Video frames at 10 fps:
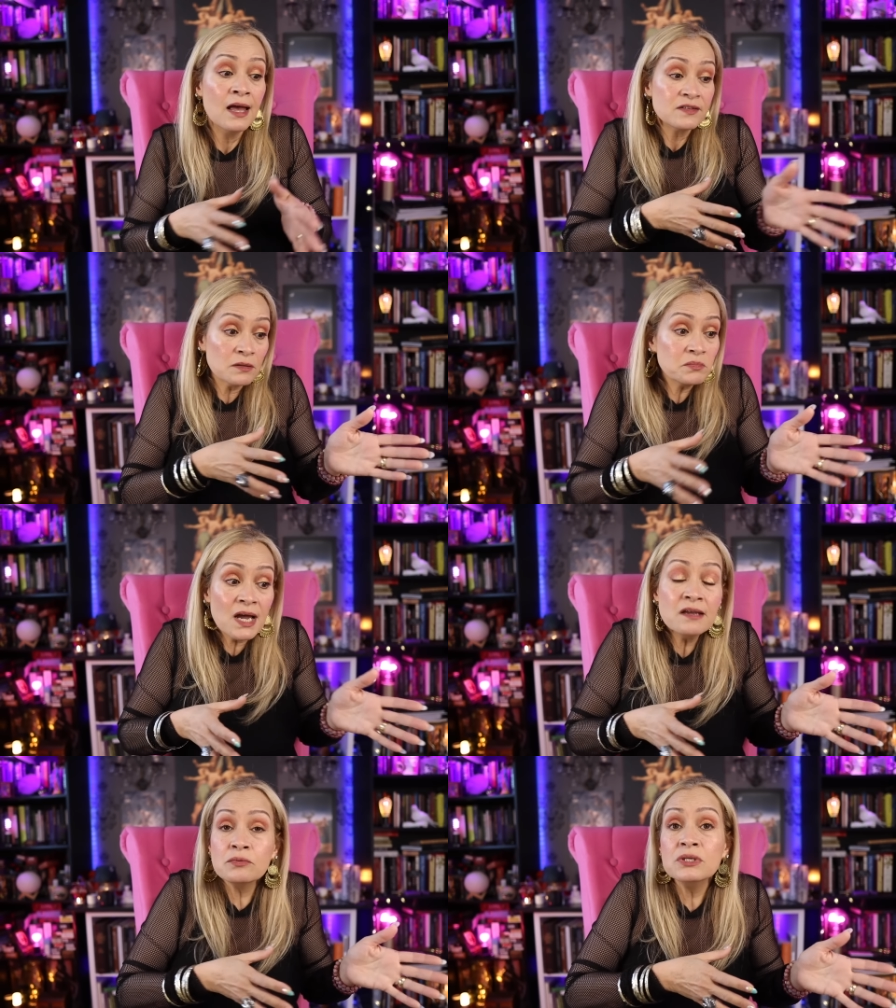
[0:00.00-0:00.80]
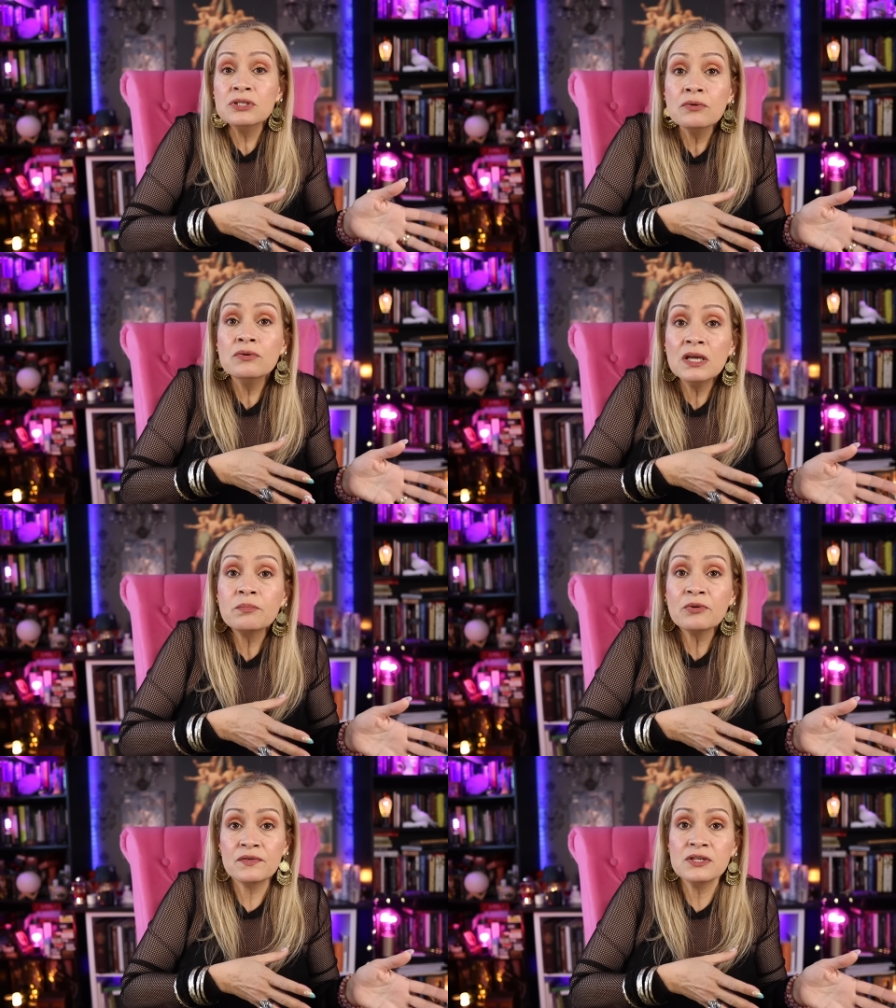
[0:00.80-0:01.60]
Sometimes we do need
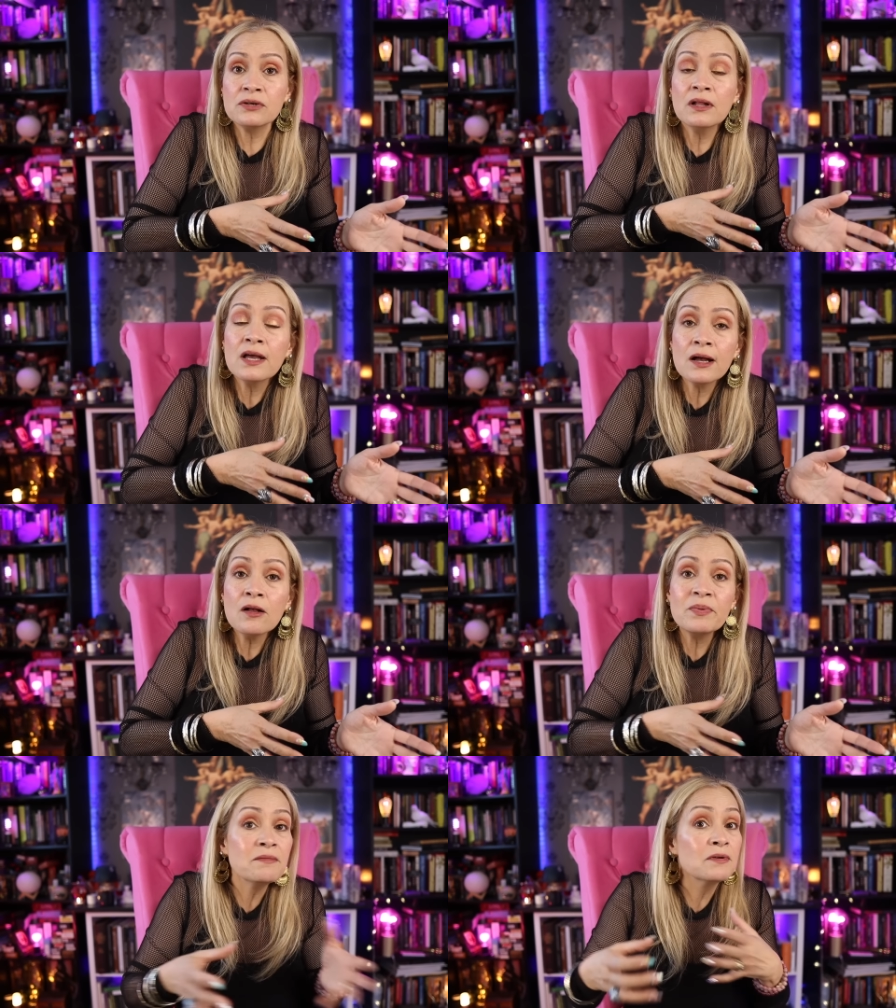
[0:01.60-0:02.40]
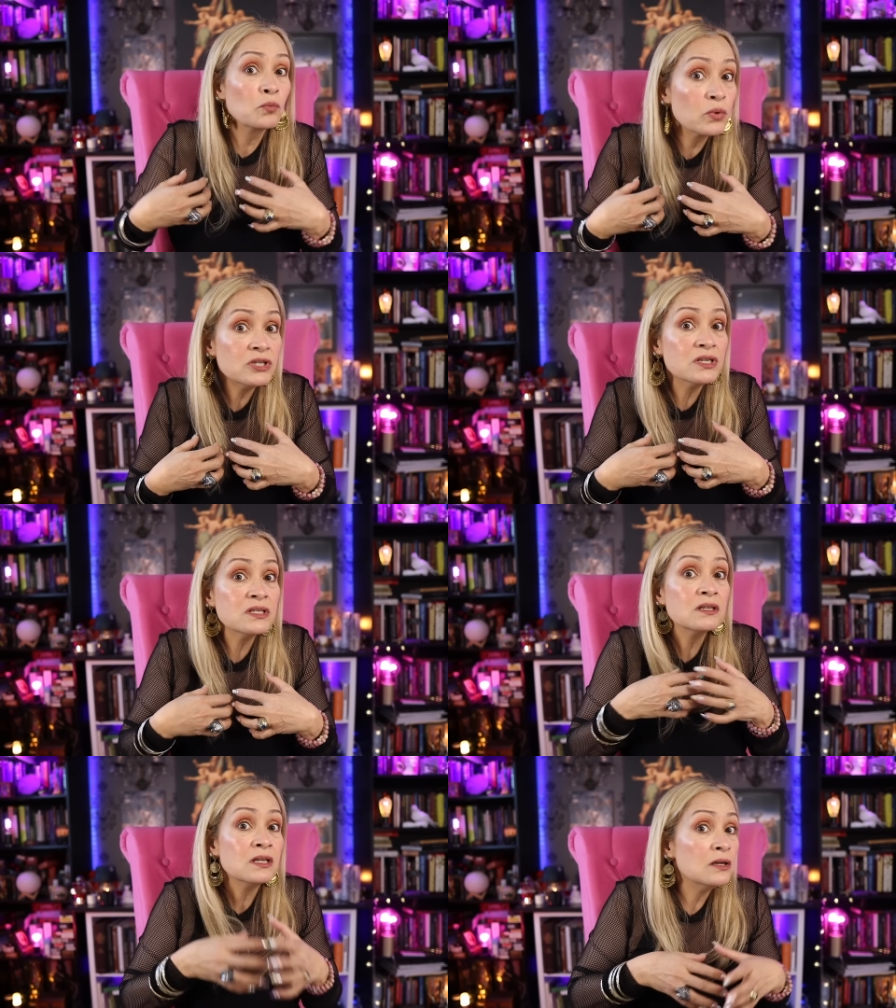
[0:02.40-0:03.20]
professional help. Even
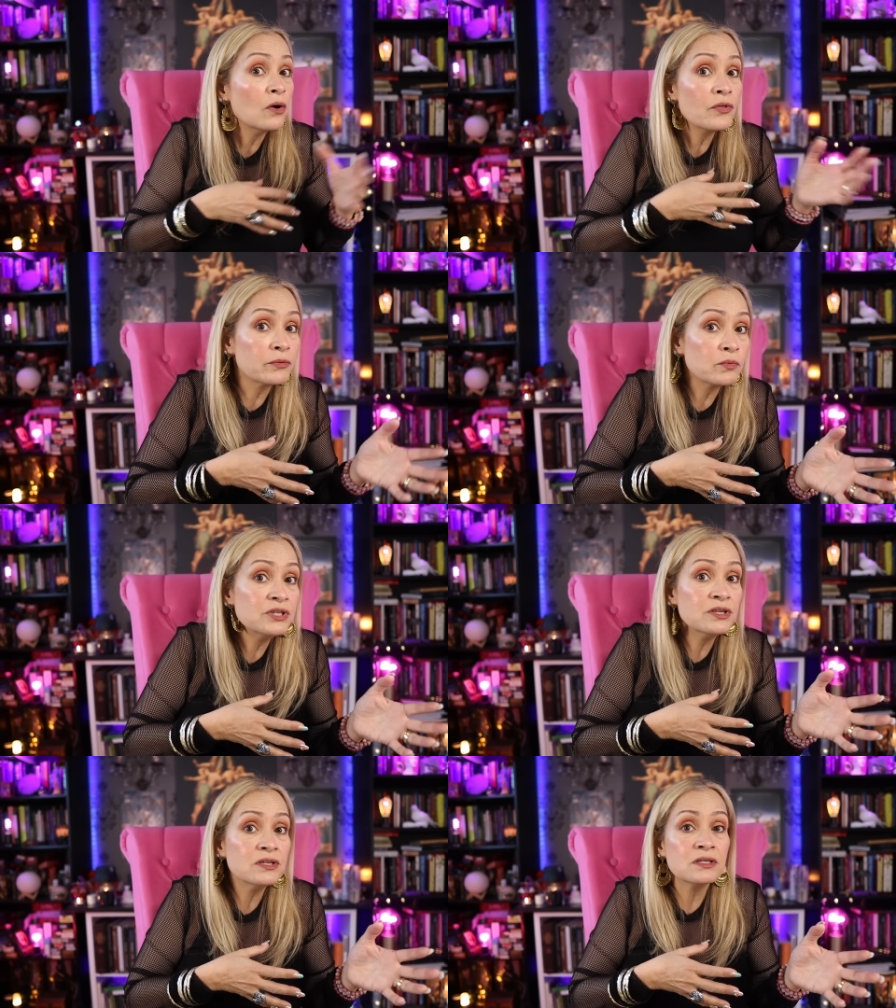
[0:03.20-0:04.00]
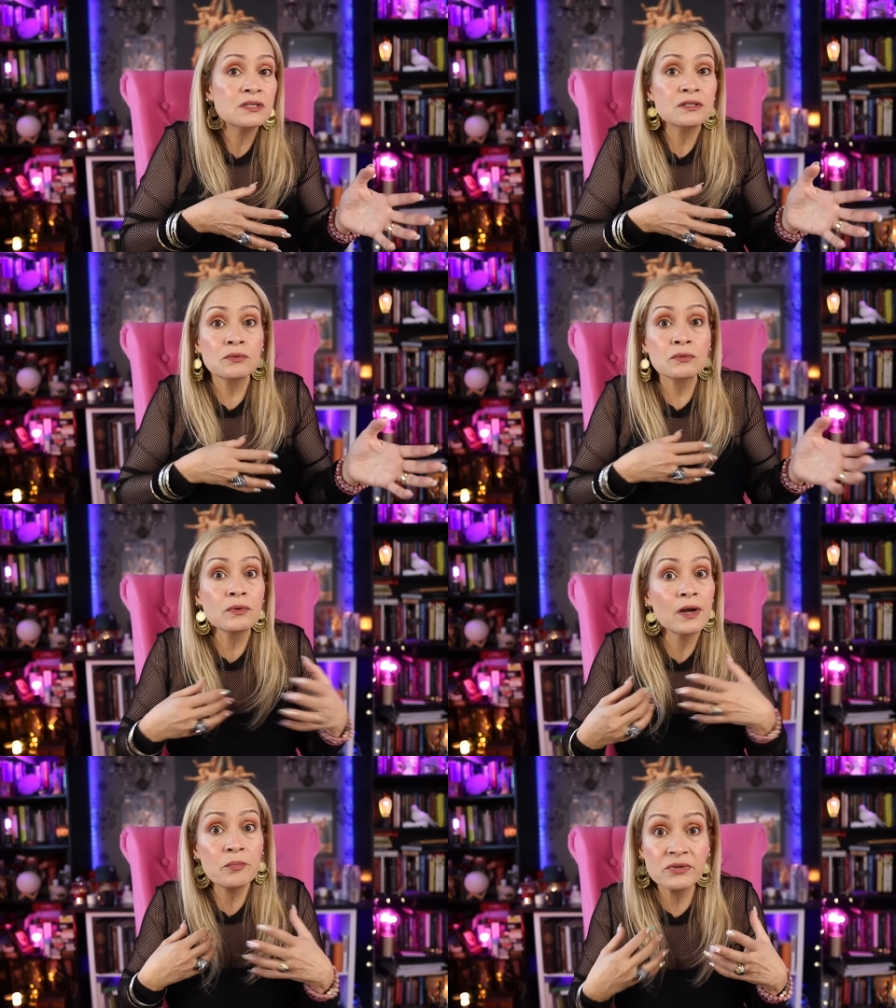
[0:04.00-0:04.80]
witches need other witches to
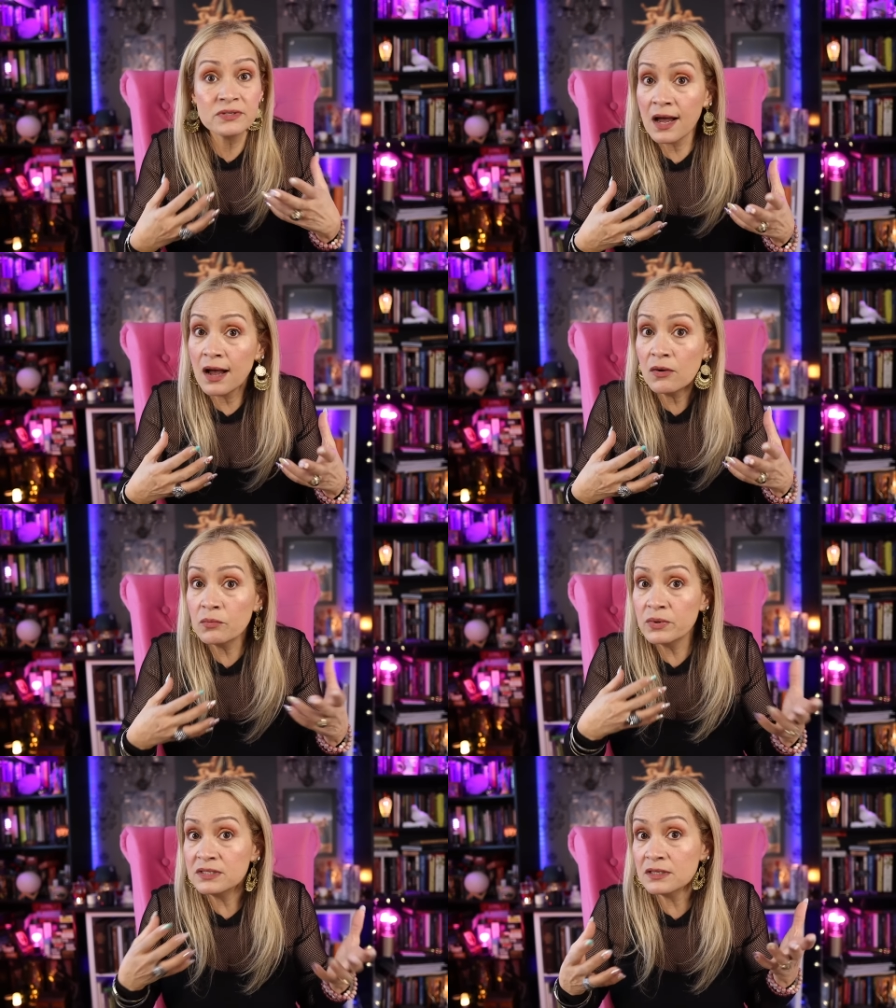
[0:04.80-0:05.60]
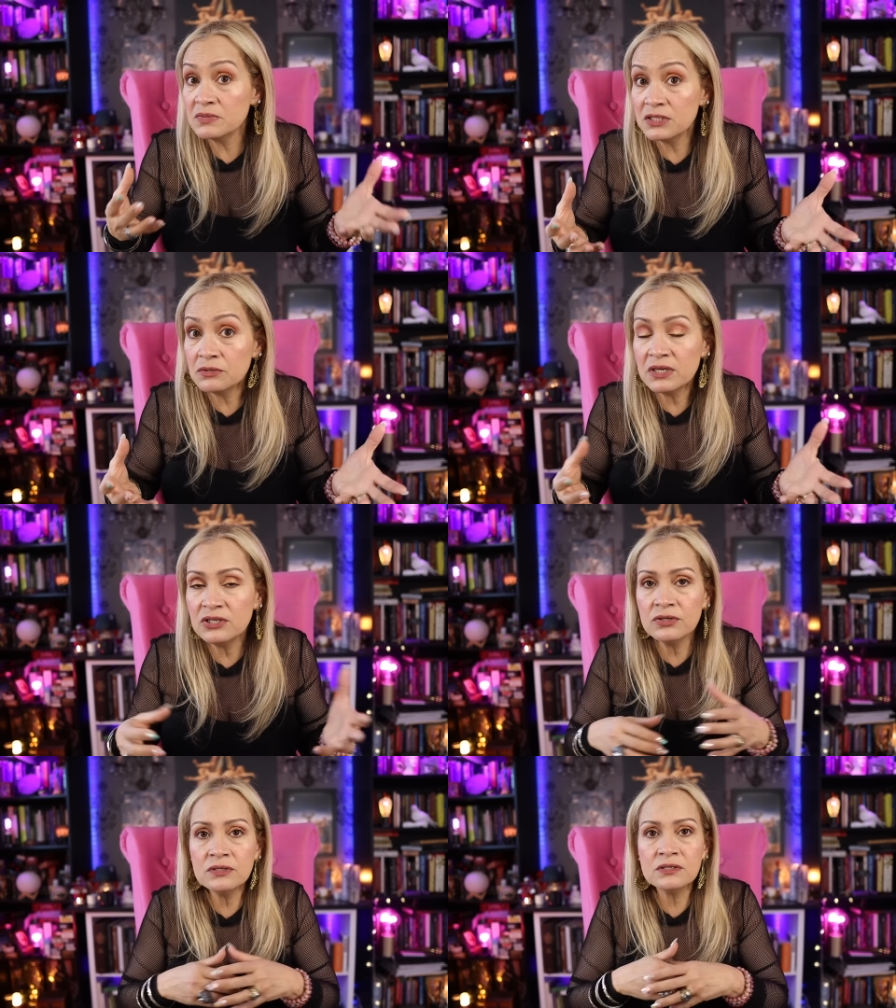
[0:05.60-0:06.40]
help us out with some
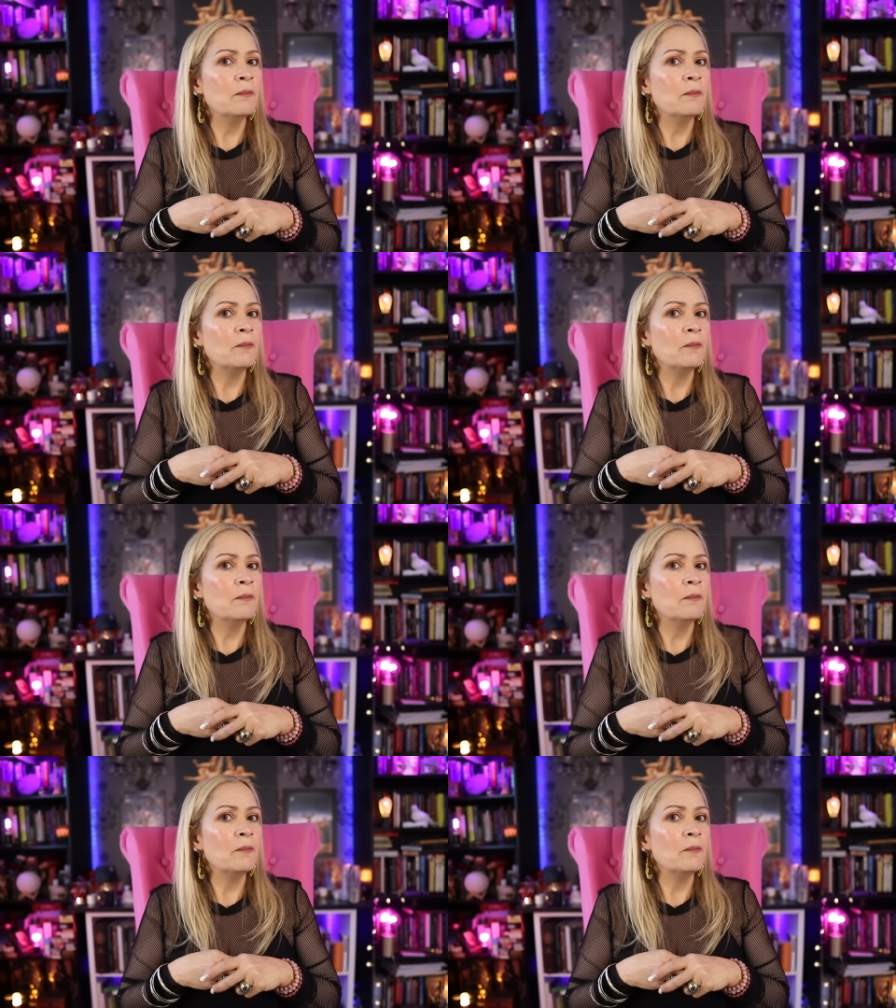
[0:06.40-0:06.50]
situations.